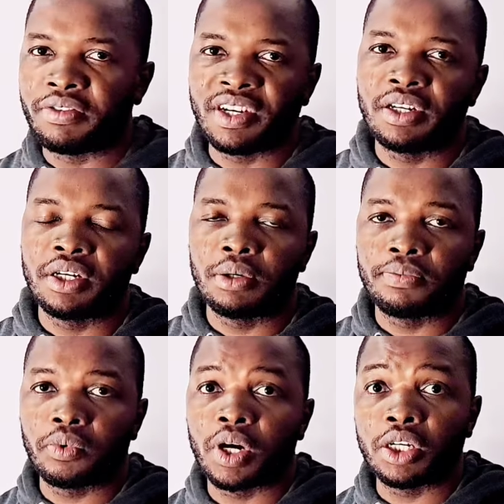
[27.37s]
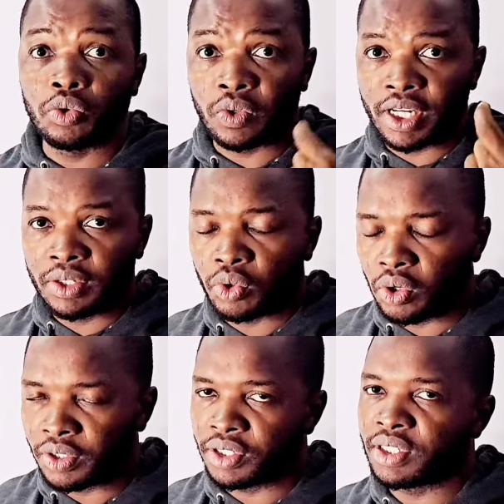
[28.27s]
very helpful, and you get to
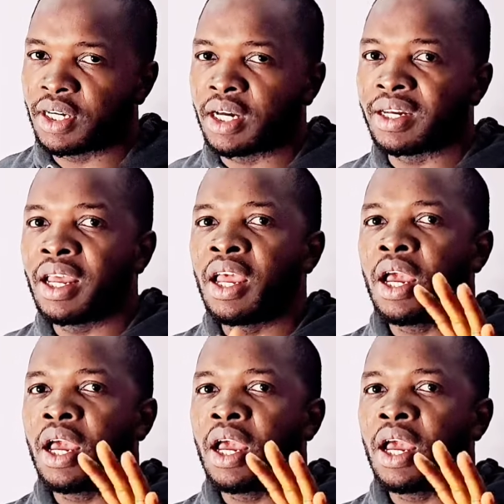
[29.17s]
understand